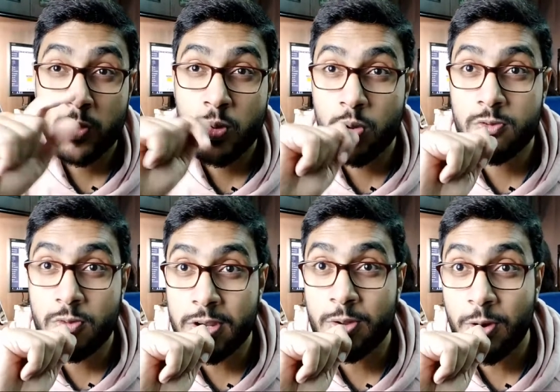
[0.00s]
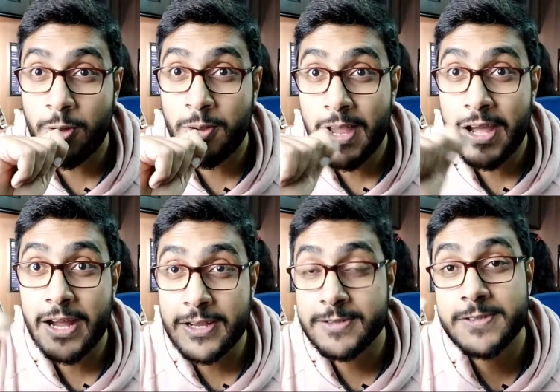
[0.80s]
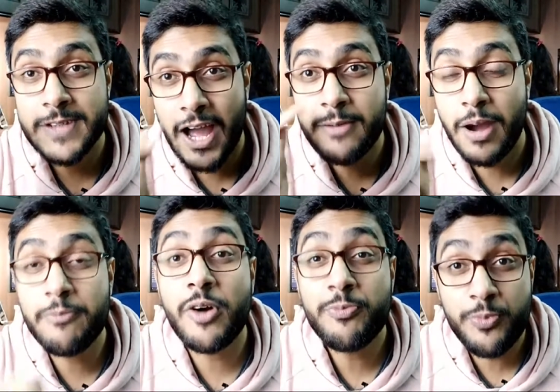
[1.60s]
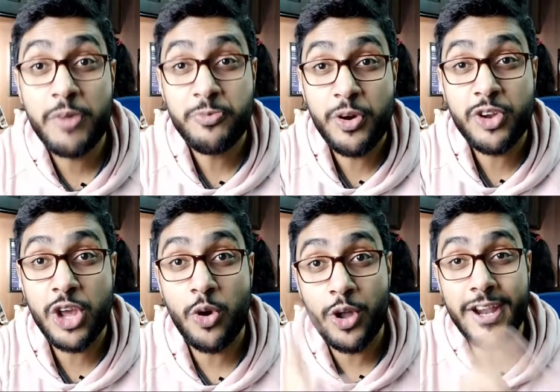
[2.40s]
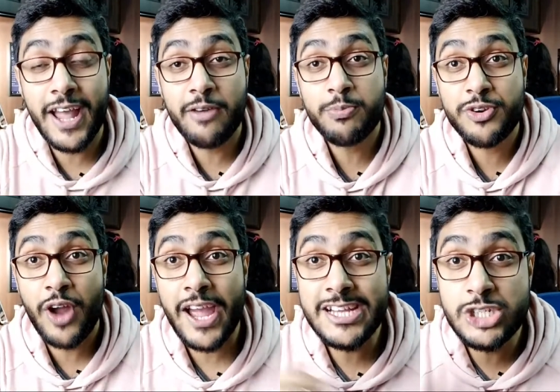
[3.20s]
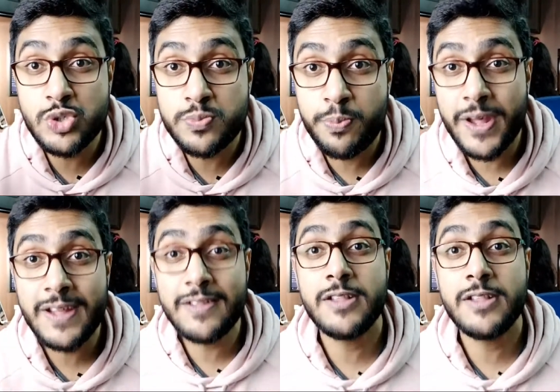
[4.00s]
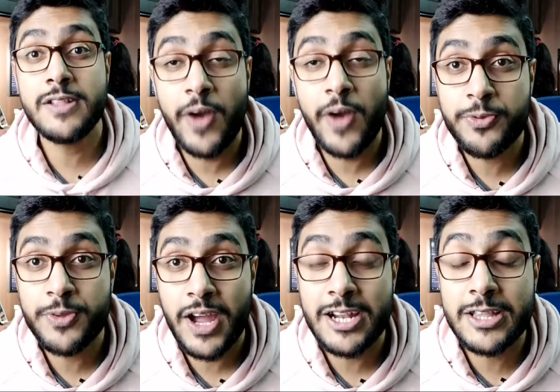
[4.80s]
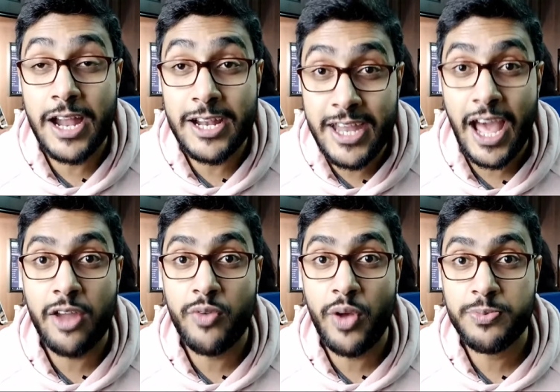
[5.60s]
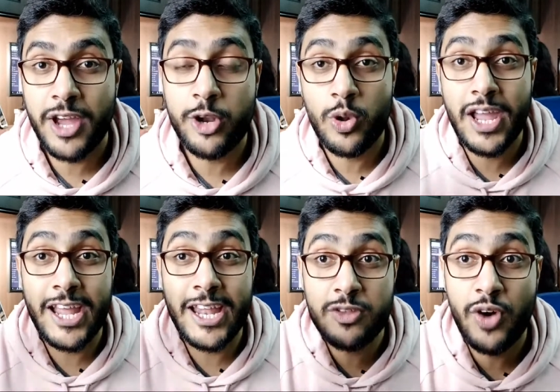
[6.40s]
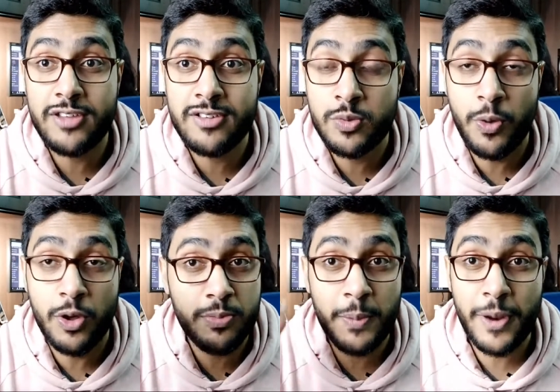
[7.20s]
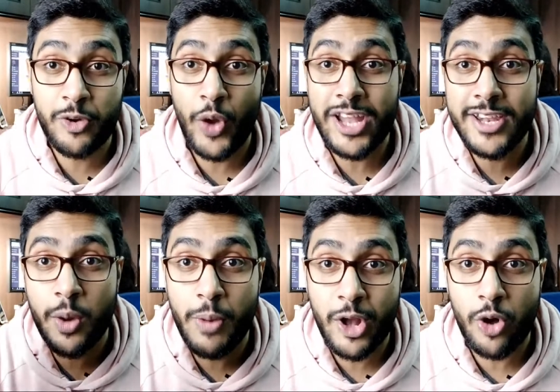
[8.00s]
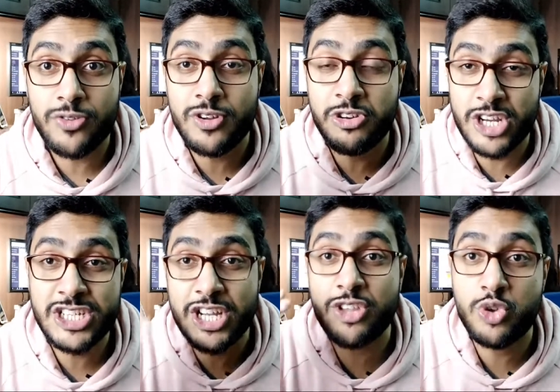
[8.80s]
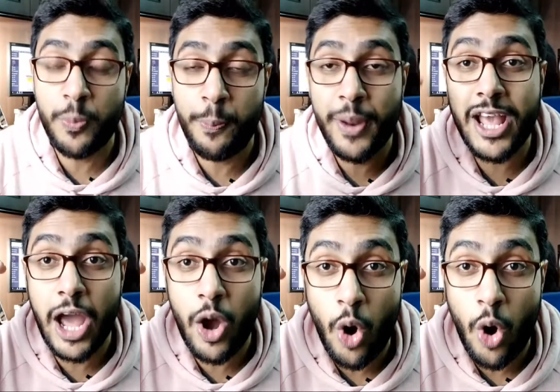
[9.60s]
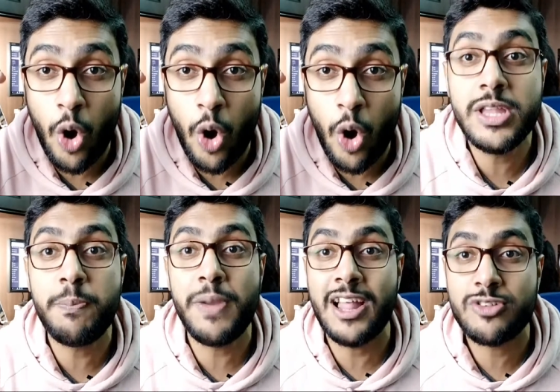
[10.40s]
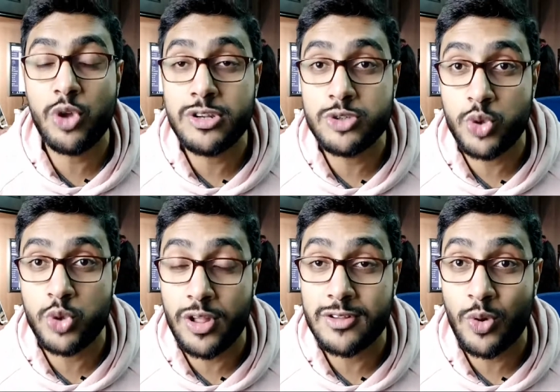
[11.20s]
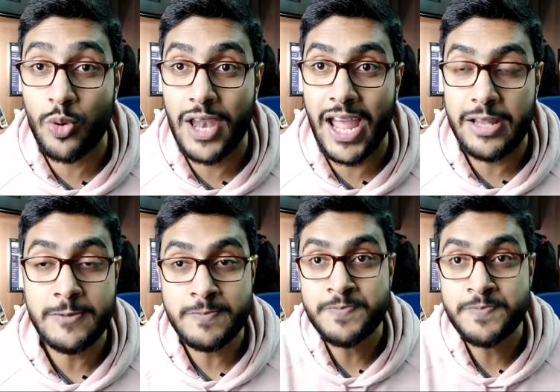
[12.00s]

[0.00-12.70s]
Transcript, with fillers: those were not online I'm, I'm, I'm working on it i'm trying to bring the website entire website online as fast as possible but right now my concentration is to bring all the plsql tutorials online